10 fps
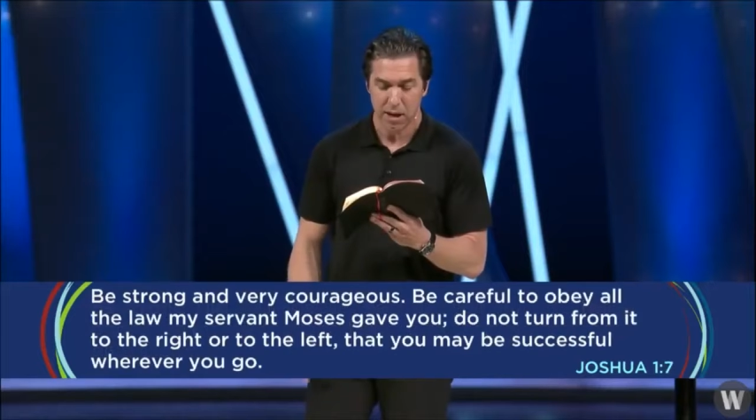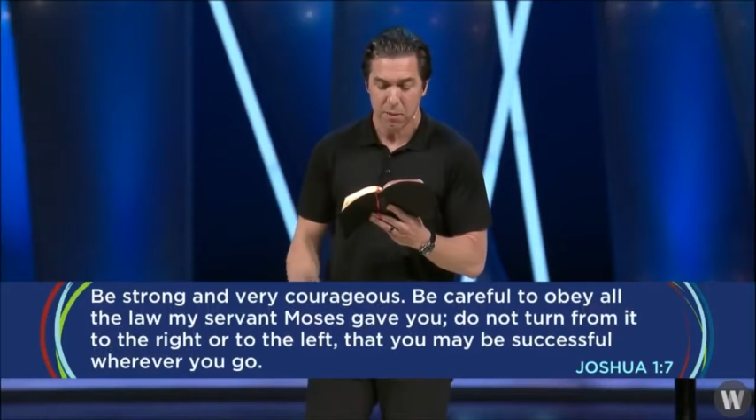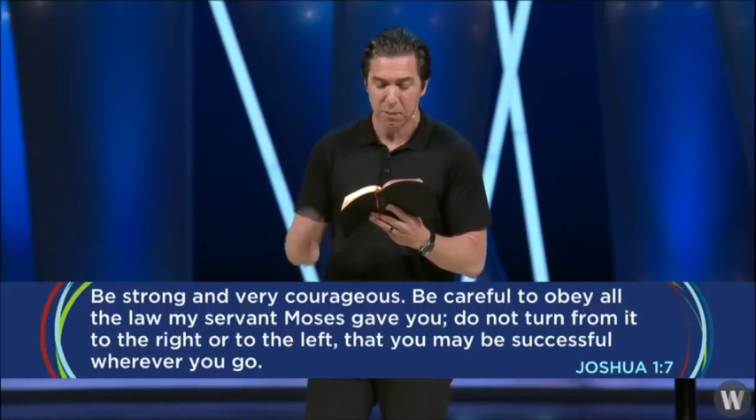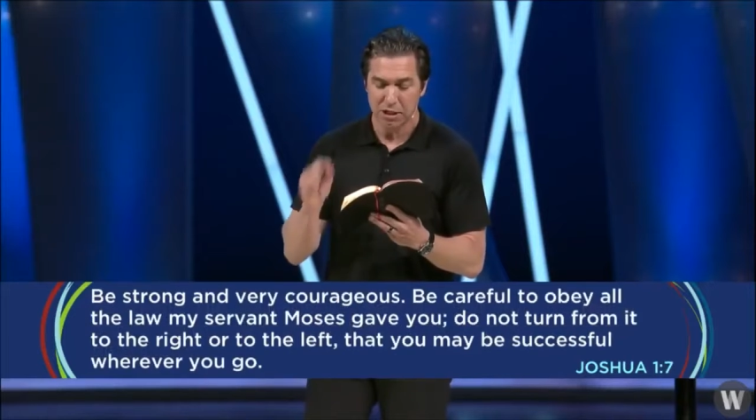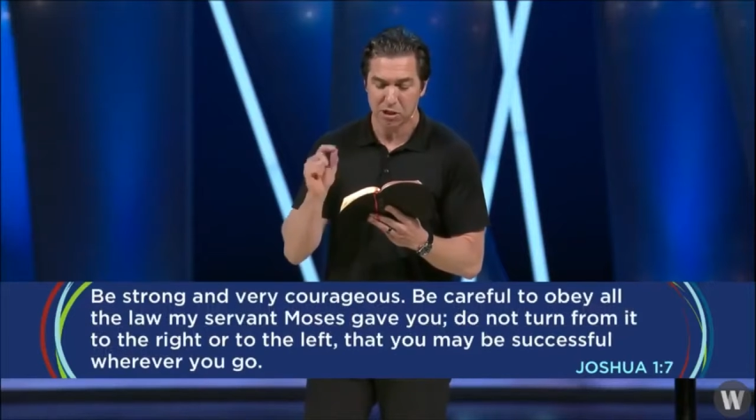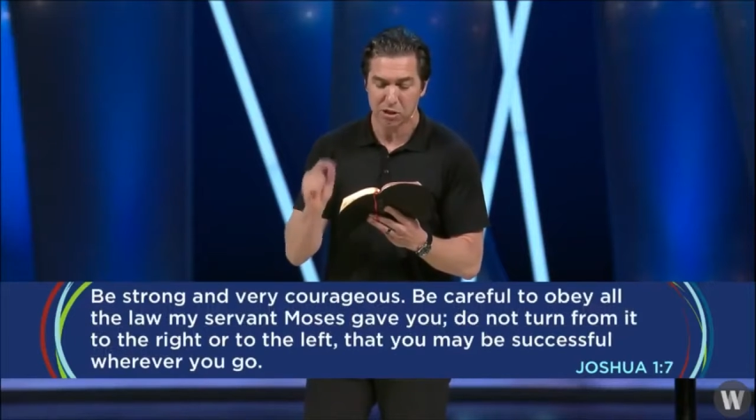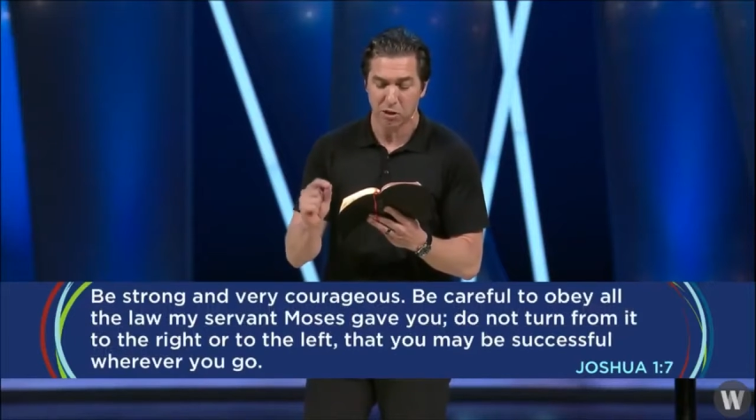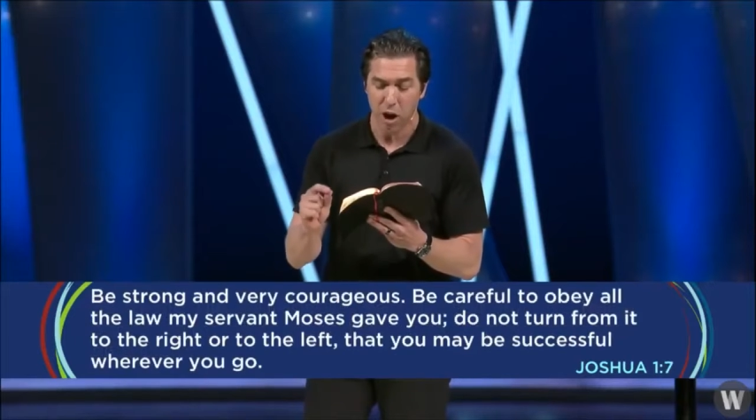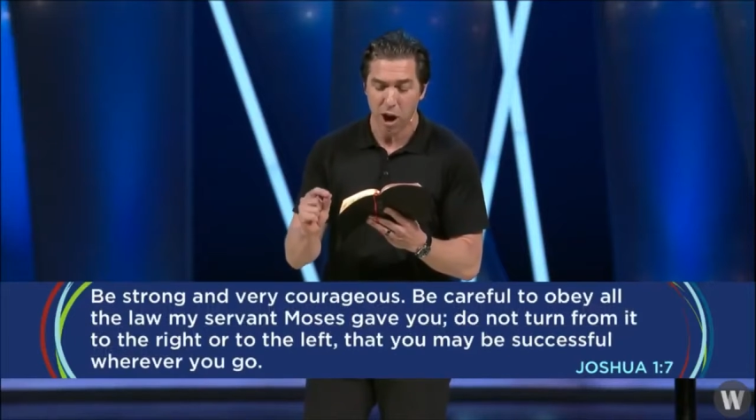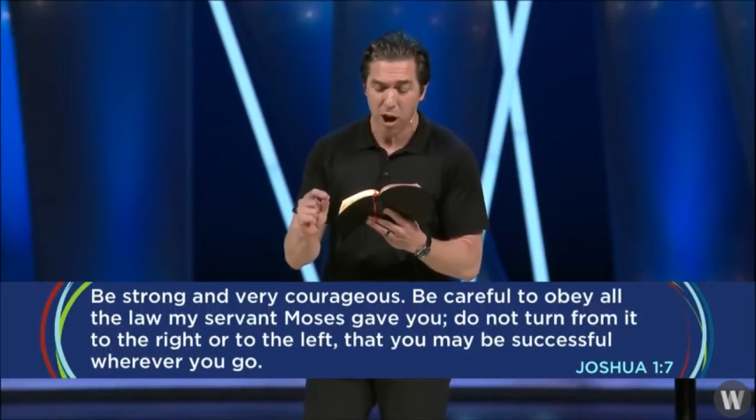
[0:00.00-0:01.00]
Be
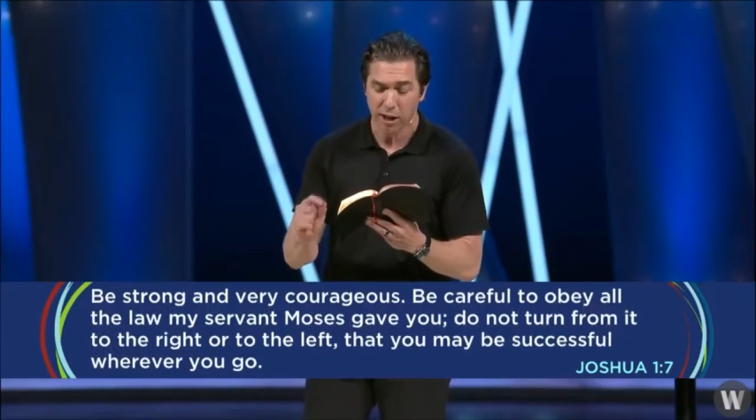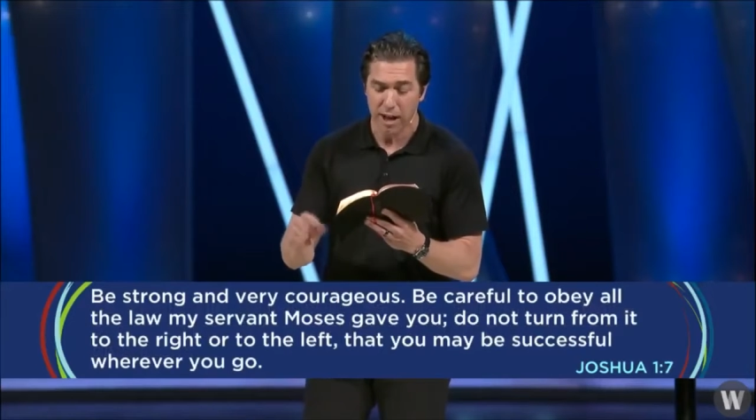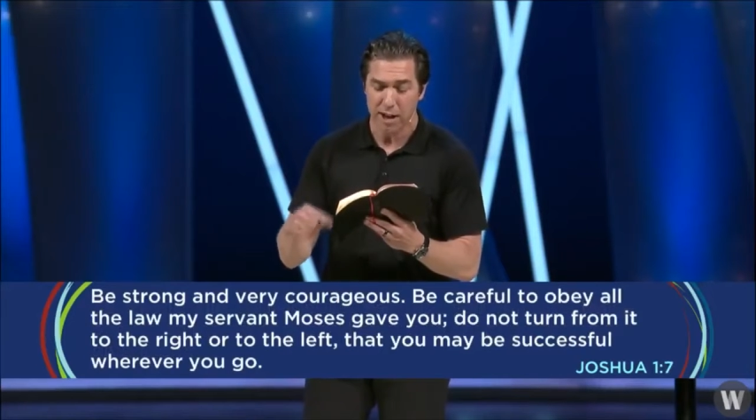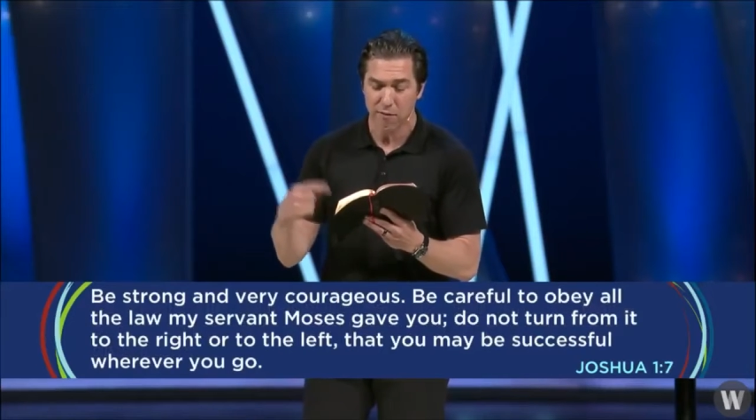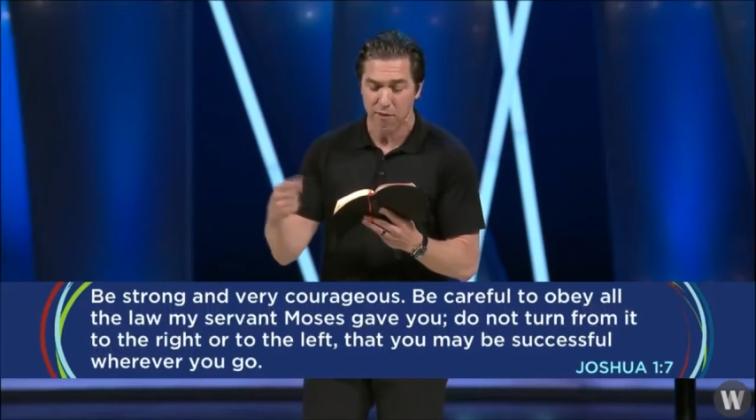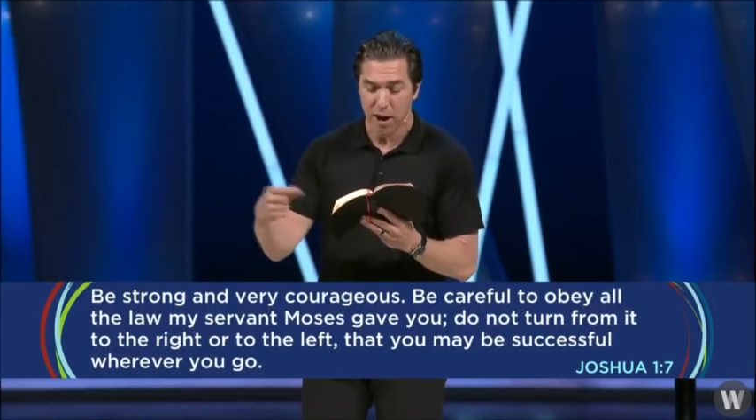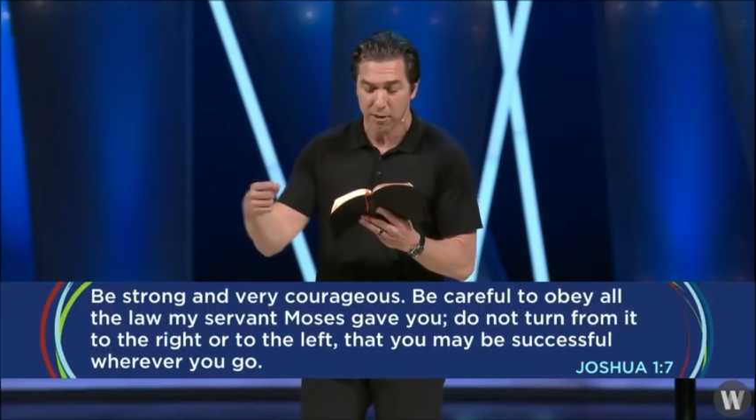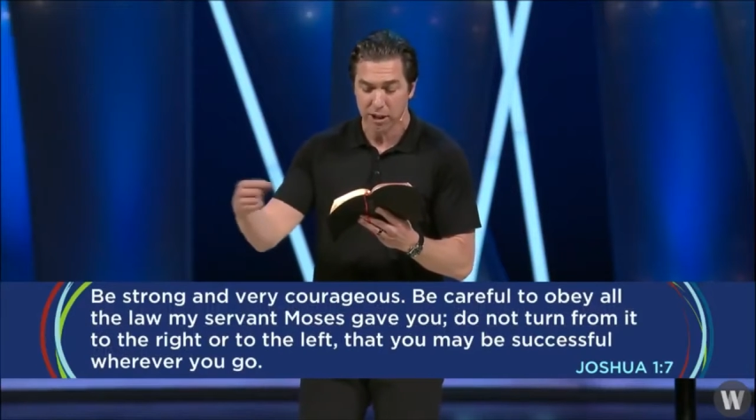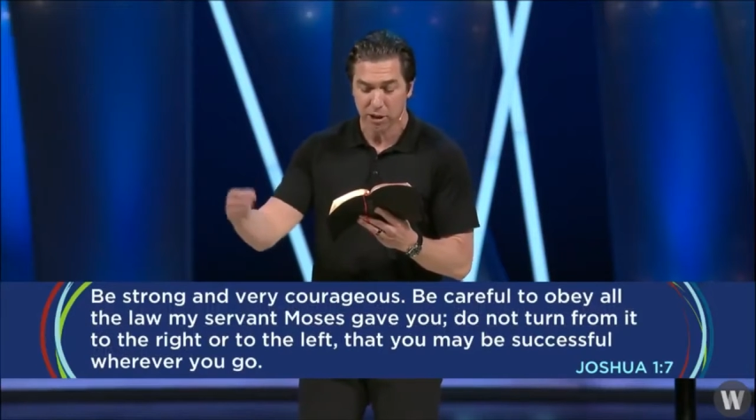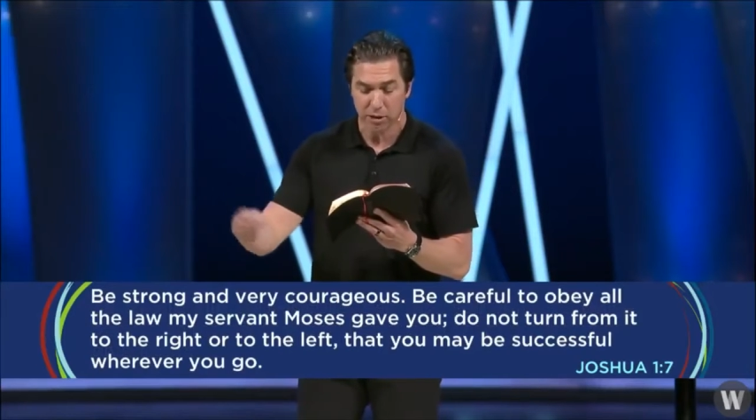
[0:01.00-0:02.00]
strong and
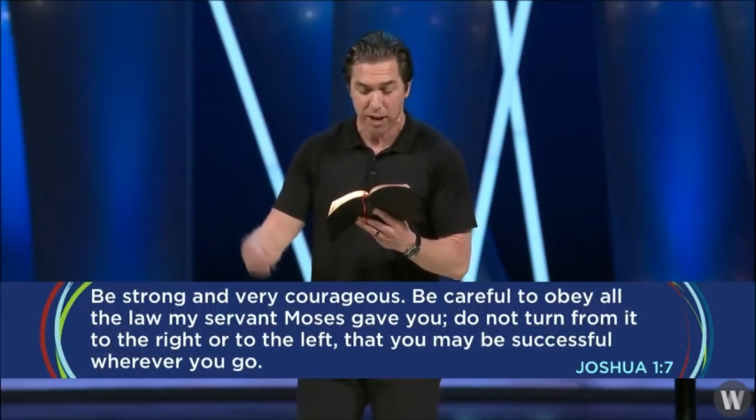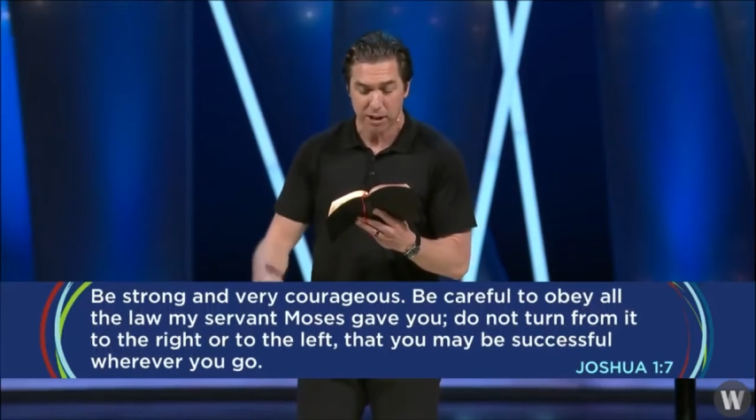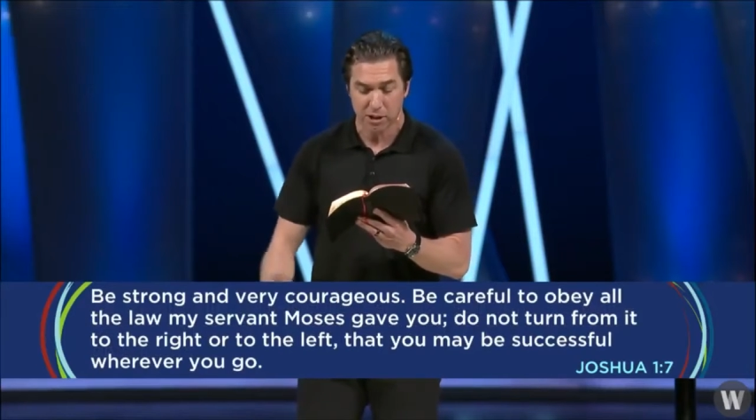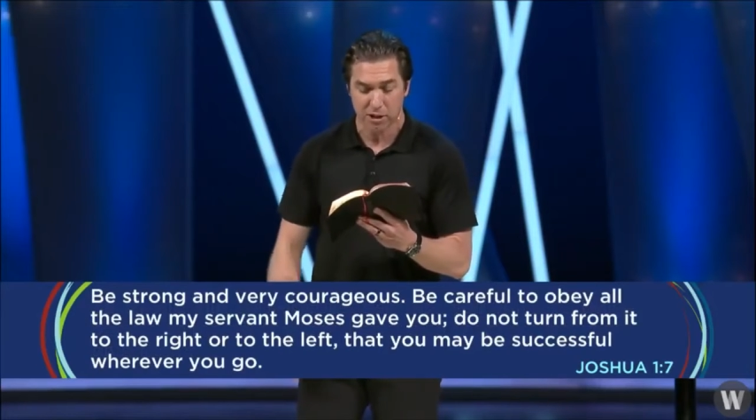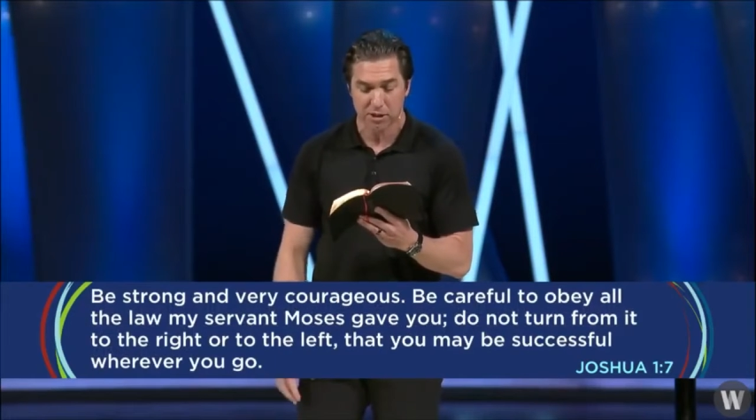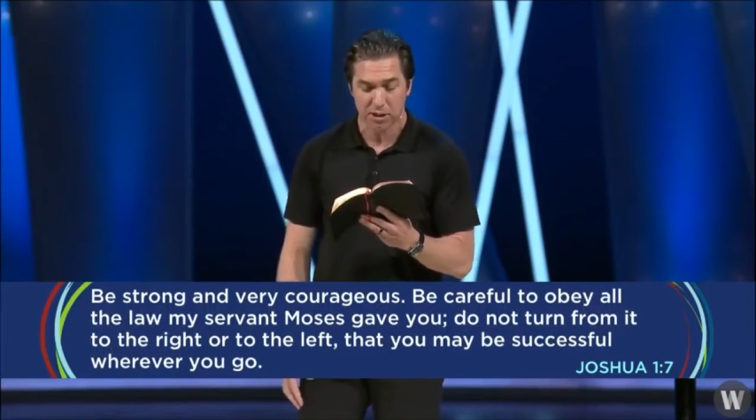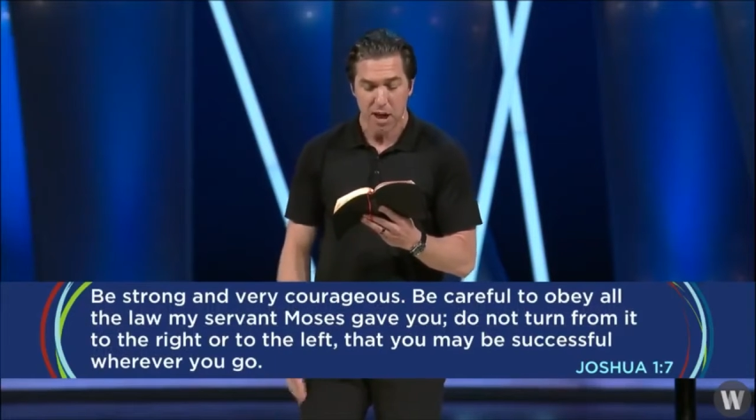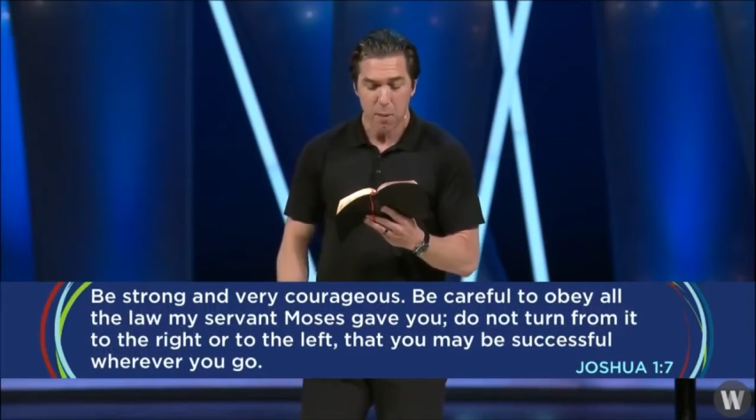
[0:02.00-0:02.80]
very courageous.